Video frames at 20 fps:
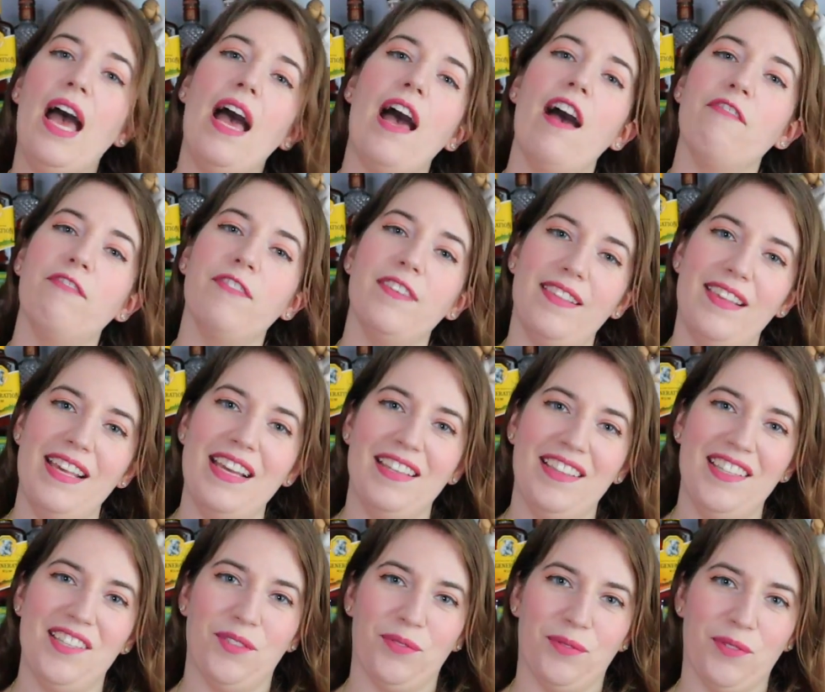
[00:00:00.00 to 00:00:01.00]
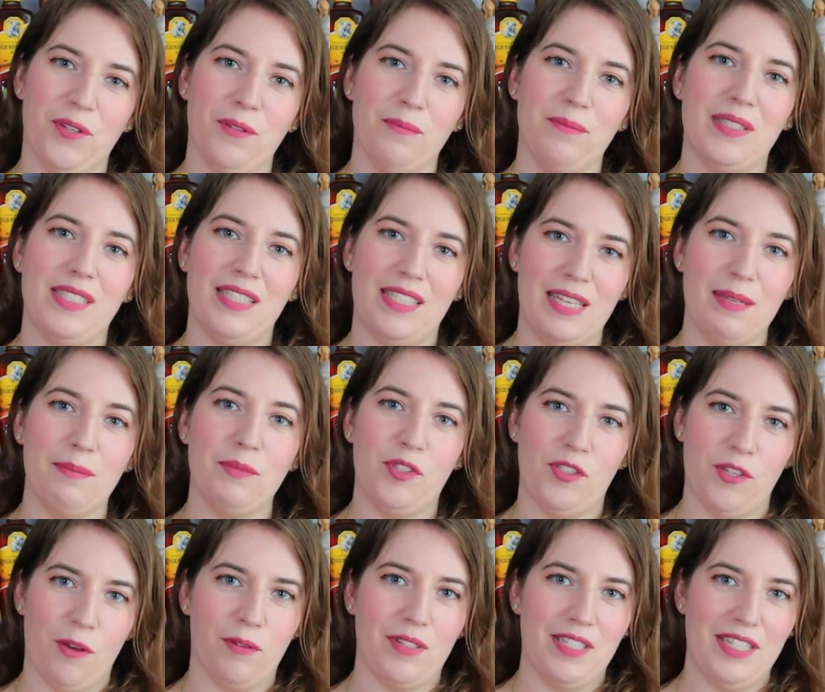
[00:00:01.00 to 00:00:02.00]
Everything in this room seems
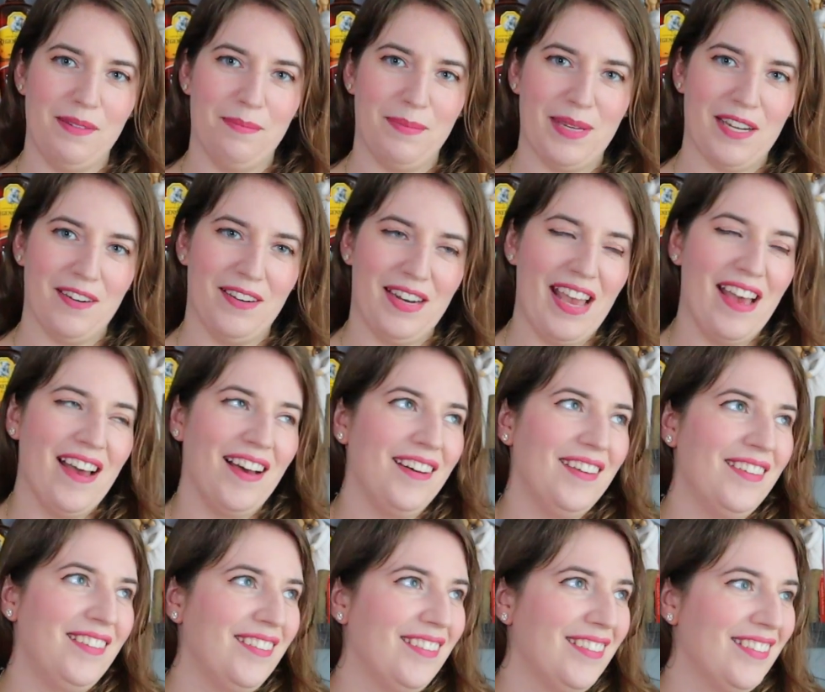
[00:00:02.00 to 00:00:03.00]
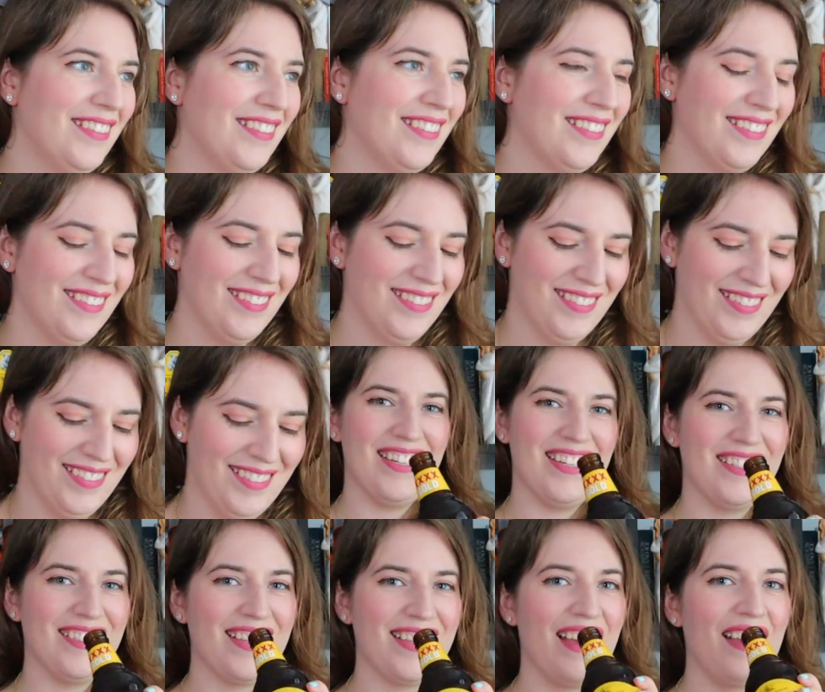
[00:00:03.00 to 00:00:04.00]
soaked in beer now.
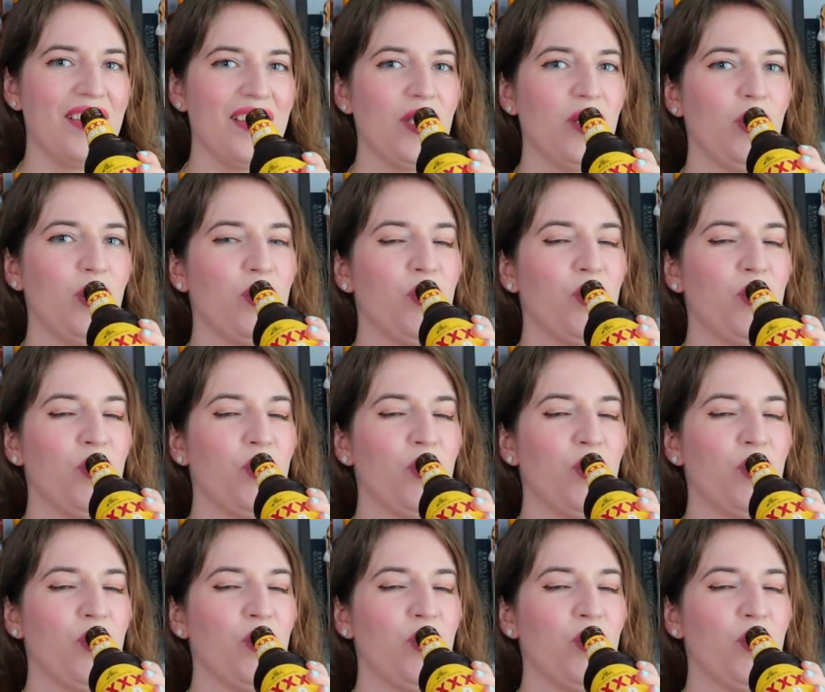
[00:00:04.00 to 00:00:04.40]
Cheers, guys.